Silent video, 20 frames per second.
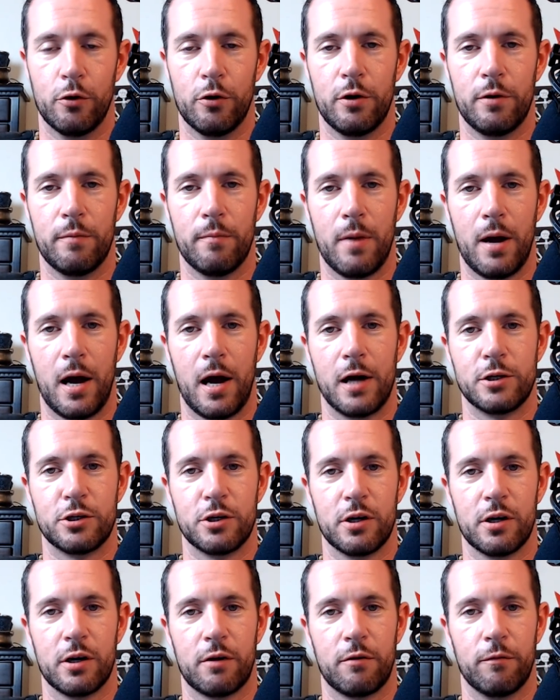good
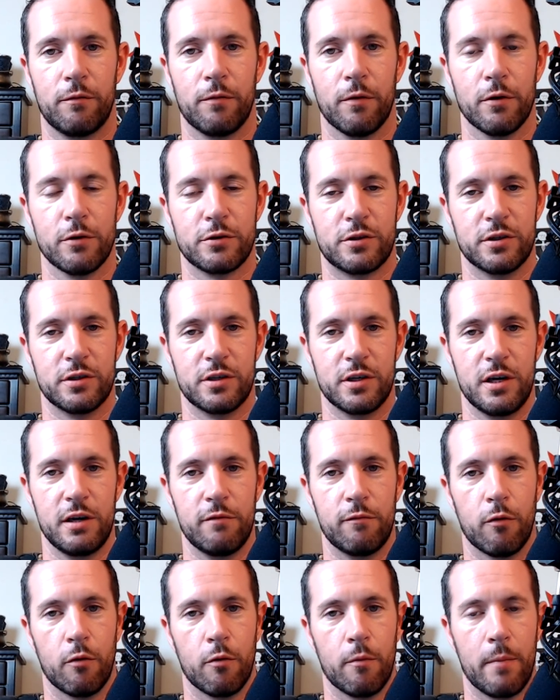magic versus
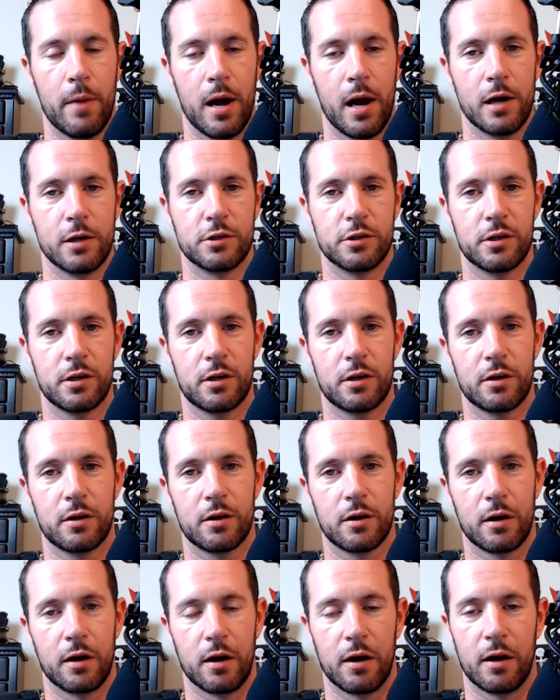evil
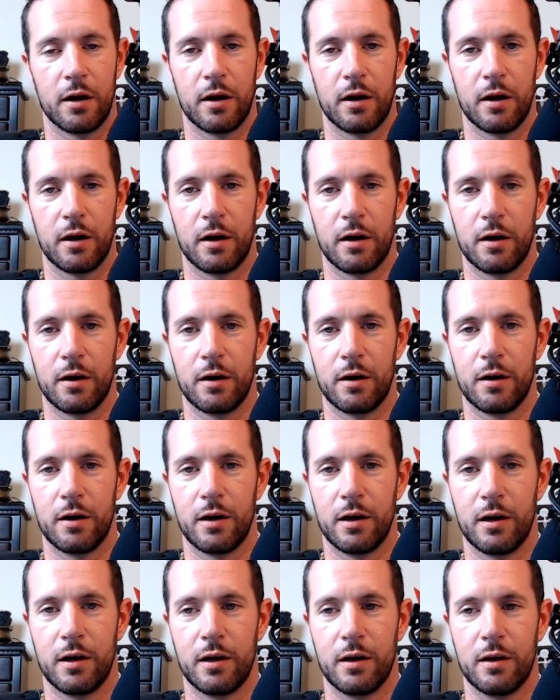magic,
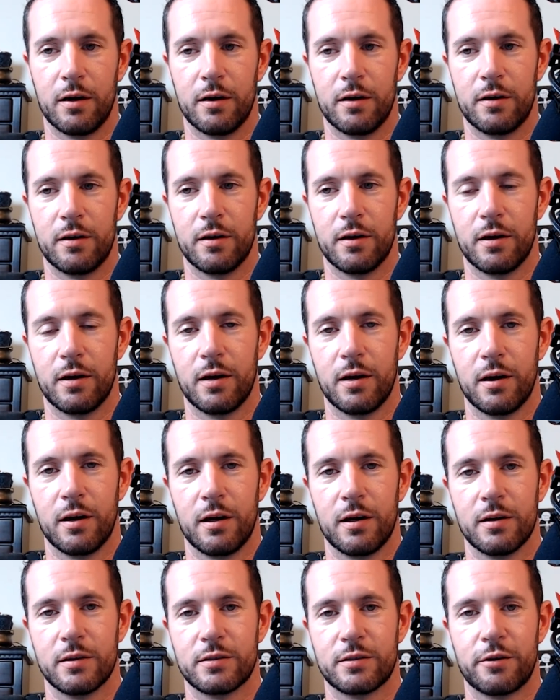and
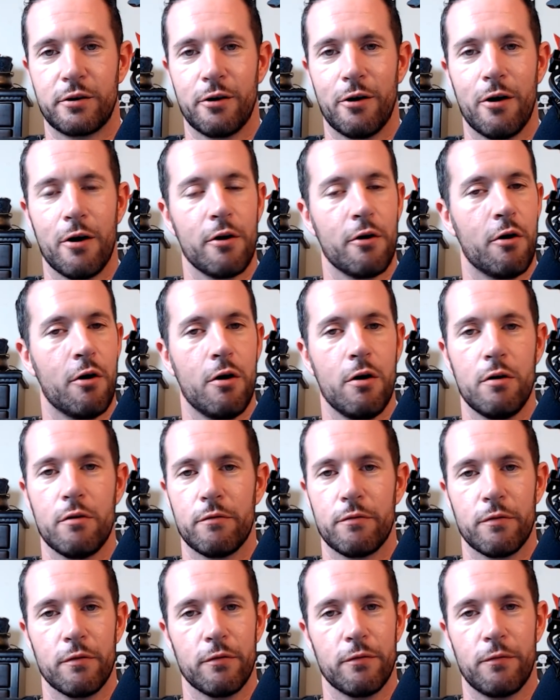it's gone
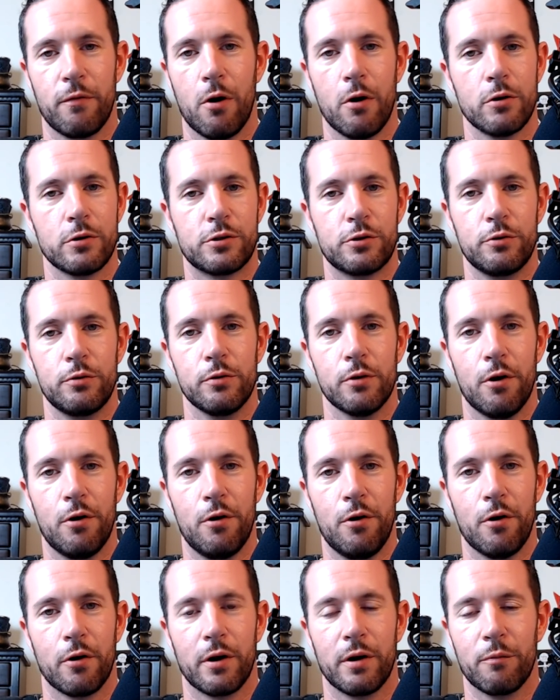on for far too
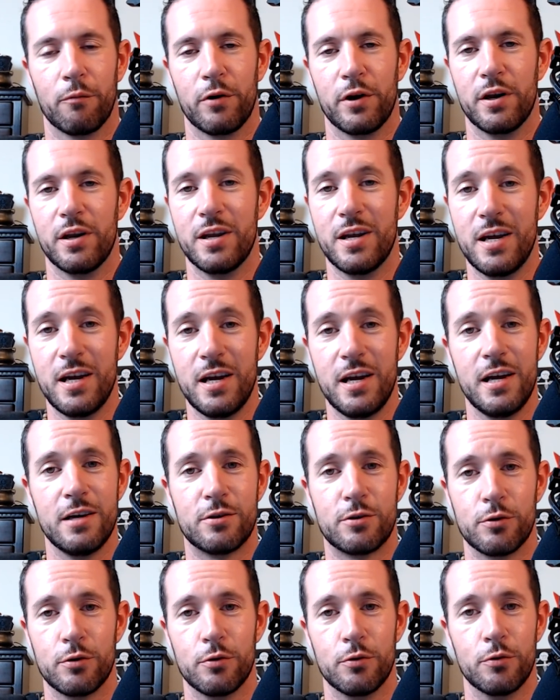long. And we
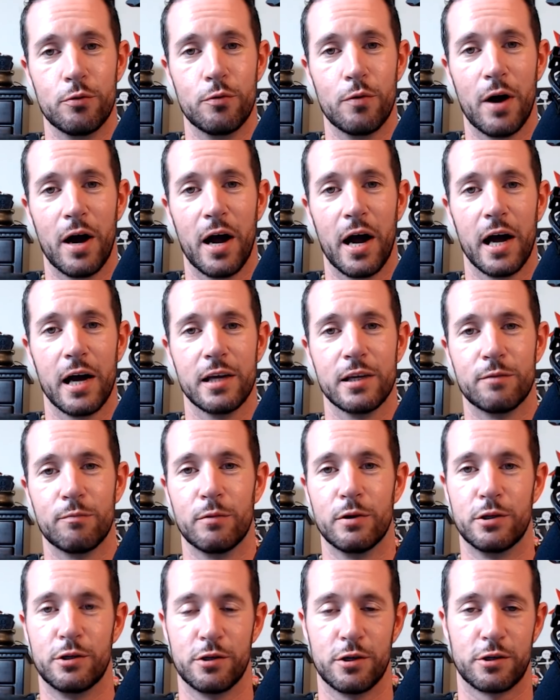need to,
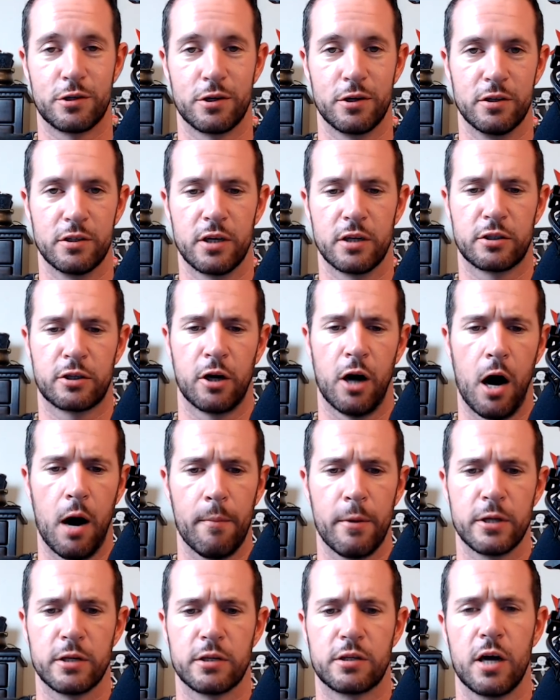as magicians, as
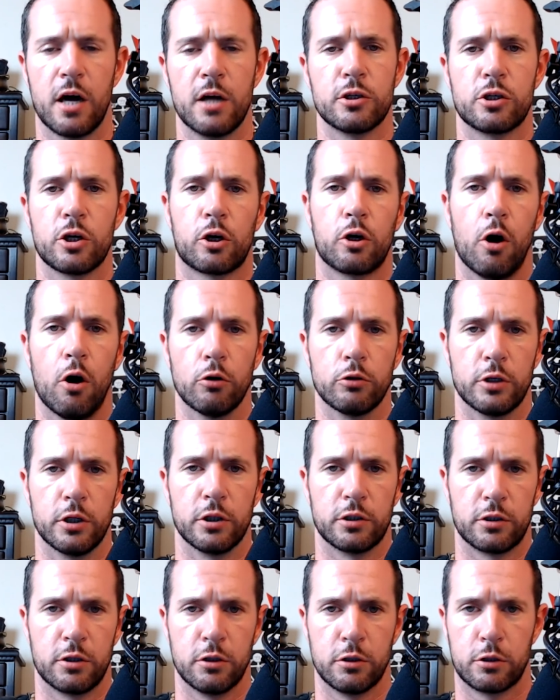common sense
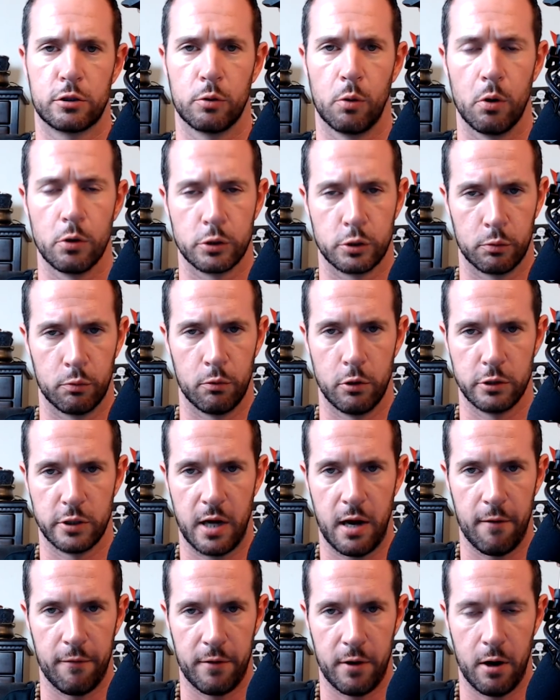occultists and
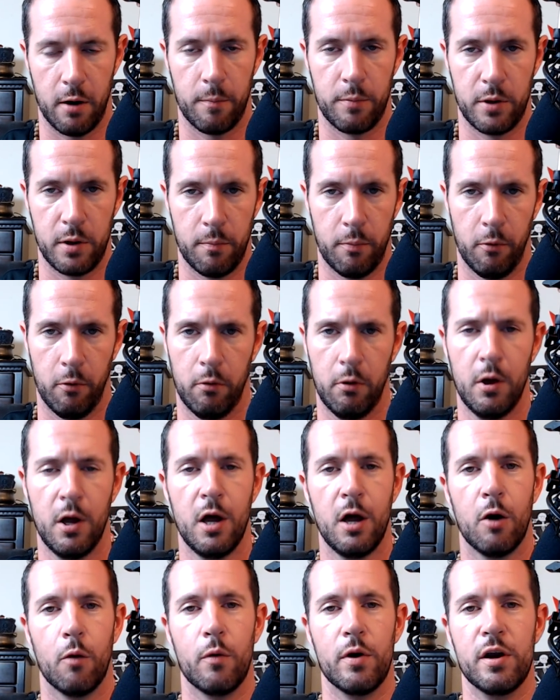sorcerers out there, people,
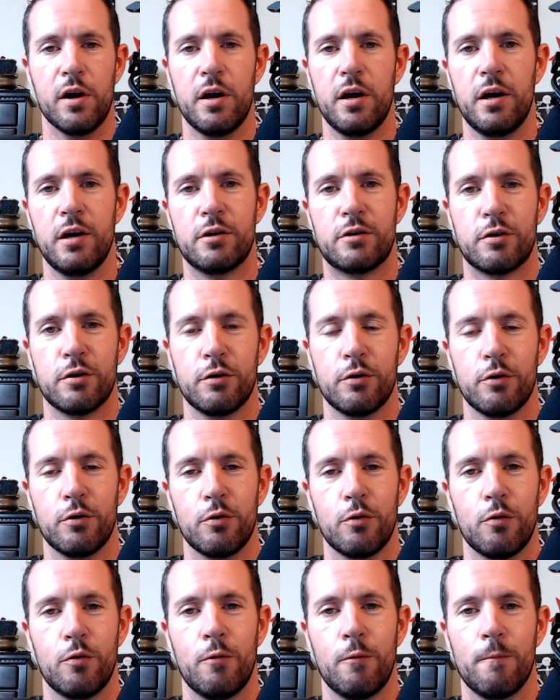we need
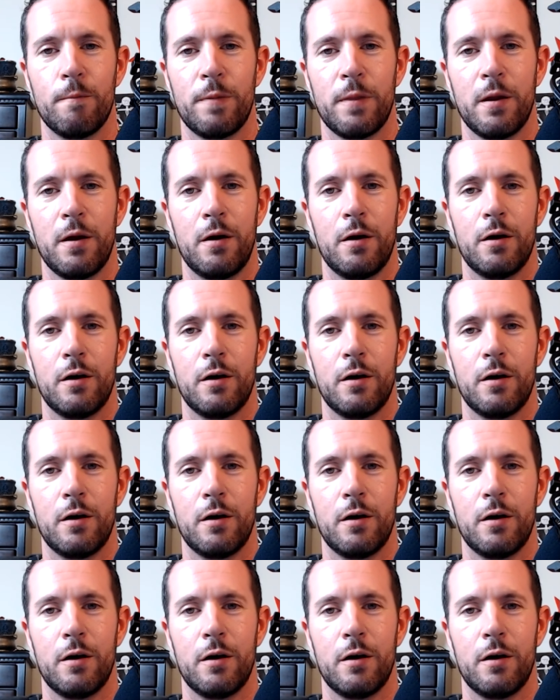to